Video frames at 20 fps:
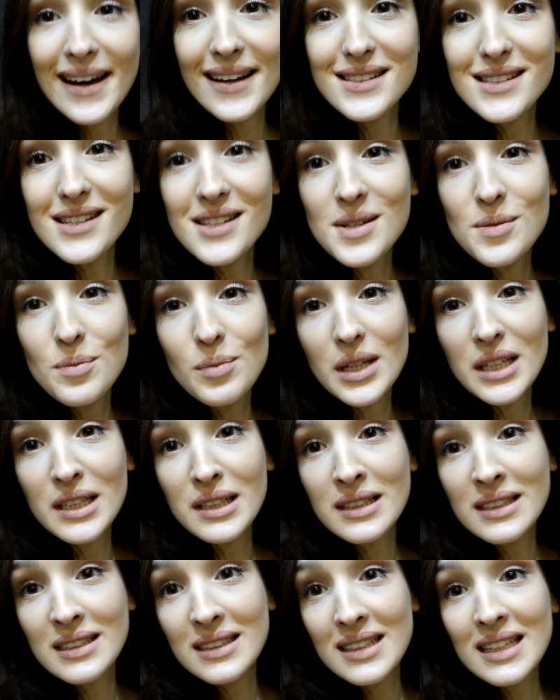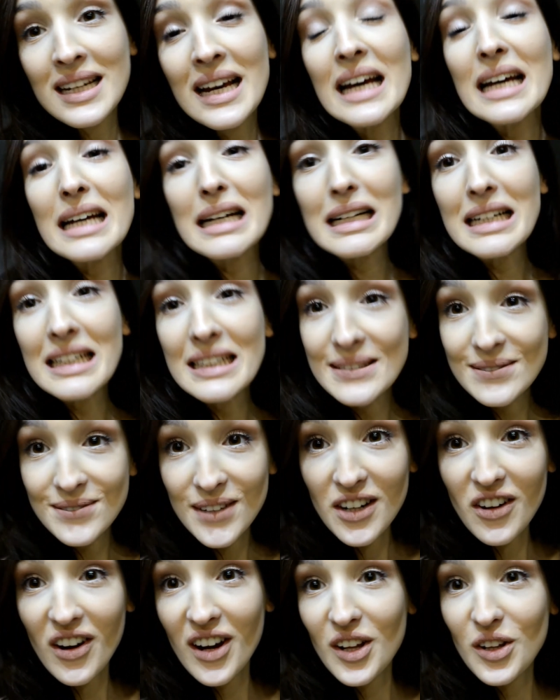it's been
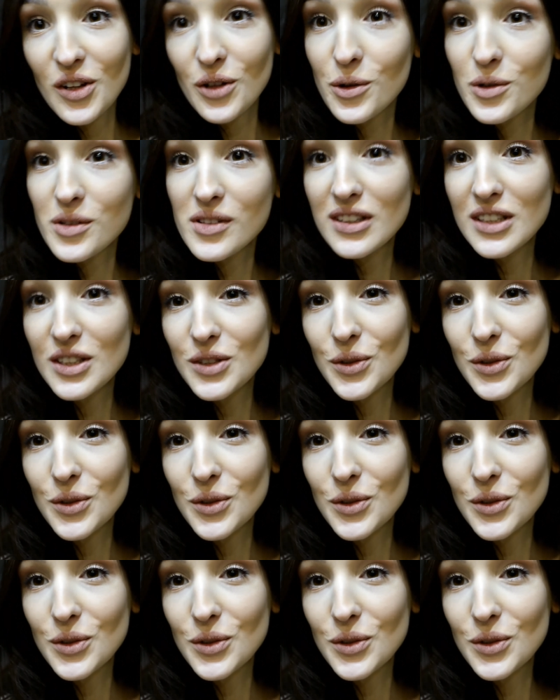very closely to